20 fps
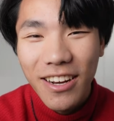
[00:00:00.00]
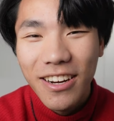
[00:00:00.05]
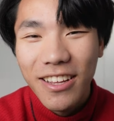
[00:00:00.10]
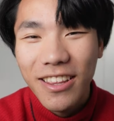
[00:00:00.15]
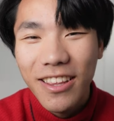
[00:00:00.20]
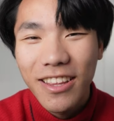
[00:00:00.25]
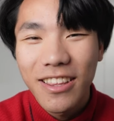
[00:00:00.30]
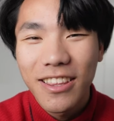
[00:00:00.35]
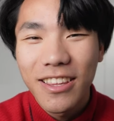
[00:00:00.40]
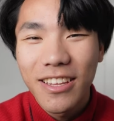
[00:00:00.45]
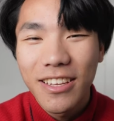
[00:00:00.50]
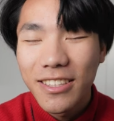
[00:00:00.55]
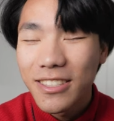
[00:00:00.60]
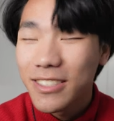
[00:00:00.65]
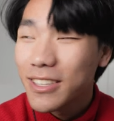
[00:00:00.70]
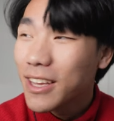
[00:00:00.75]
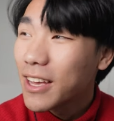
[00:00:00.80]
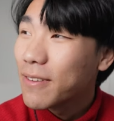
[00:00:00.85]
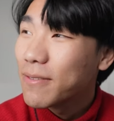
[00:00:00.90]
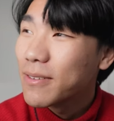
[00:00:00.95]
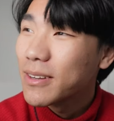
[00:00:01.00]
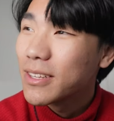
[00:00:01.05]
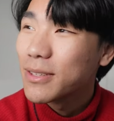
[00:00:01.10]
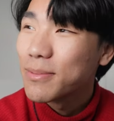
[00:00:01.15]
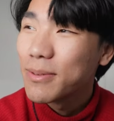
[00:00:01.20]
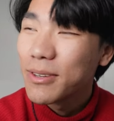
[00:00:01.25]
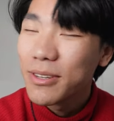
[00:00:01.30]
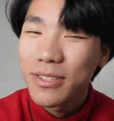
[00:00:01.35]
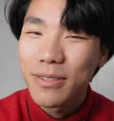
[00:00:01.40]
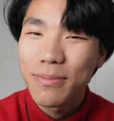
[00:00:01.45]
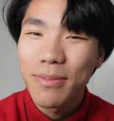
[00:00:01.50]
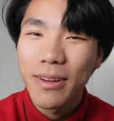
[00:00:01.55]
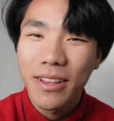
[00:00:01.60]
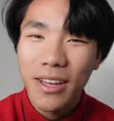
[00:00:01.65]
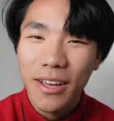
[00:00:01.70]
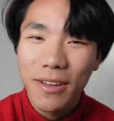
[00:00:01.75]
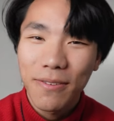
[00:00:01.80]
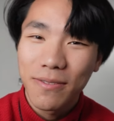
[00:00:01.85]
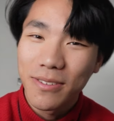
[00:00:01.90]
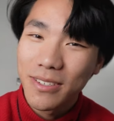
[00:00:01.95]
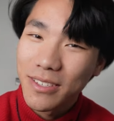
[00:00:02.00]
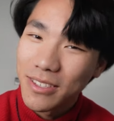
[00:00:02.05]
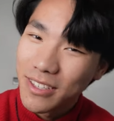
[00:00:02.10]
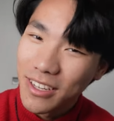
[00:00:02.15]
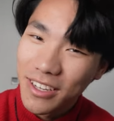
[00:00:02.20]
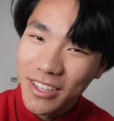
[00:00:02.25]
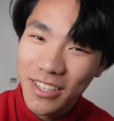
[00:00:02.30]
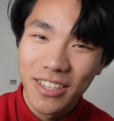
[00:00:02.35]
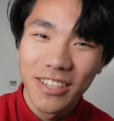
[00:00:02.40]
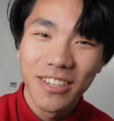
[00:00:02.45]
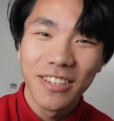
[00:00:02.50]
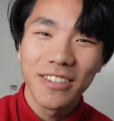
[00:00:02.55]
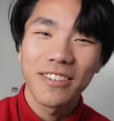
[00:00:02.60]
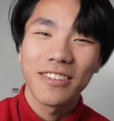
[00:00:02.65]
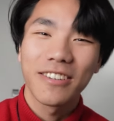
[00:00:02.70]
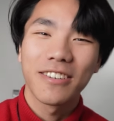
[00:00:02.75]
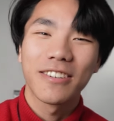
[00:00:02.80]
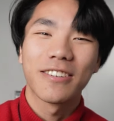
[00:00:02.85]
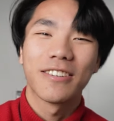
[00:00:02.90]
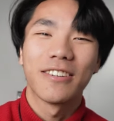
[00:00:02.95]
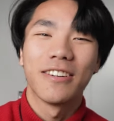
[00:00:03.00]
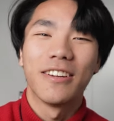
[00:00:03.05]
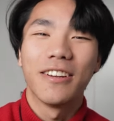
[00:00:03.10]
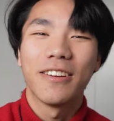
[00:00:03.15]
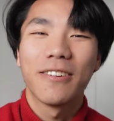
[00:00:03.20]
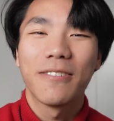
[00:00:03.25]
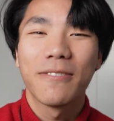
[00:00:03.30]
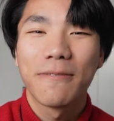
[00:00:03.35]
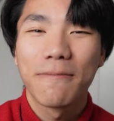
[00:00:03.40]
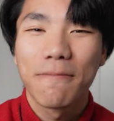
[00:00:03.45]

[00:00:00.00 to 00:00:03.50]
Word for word: All of the things I haven't experienced in my life, just done it here, you know?